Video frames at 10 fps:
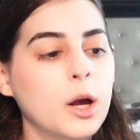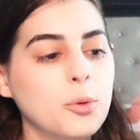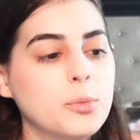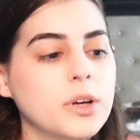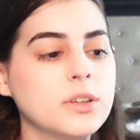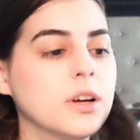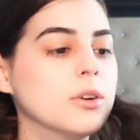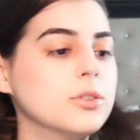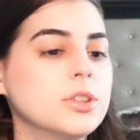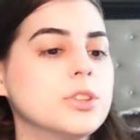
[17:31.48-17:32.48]
but
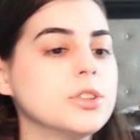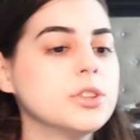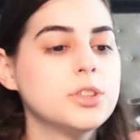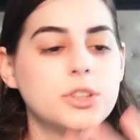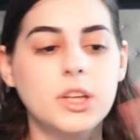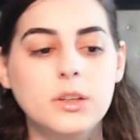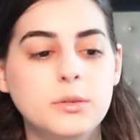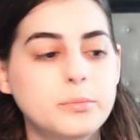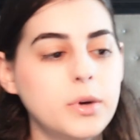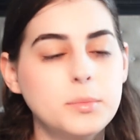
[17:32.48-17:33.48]
no, she's just,
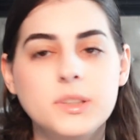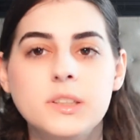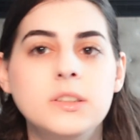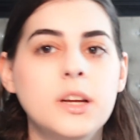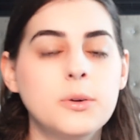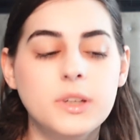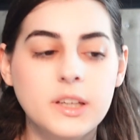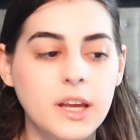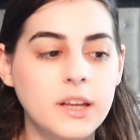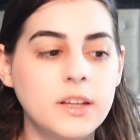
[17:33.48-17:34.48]
like, pops in now and
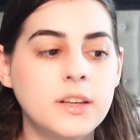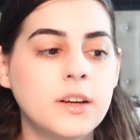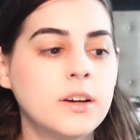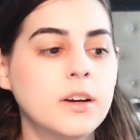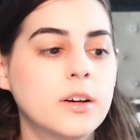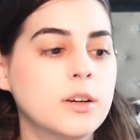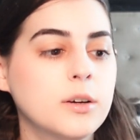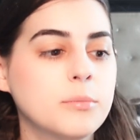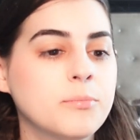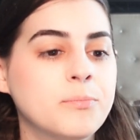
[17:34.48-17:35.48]

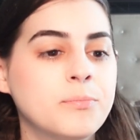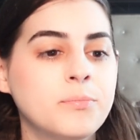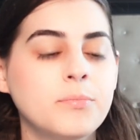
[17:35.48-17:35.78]
again.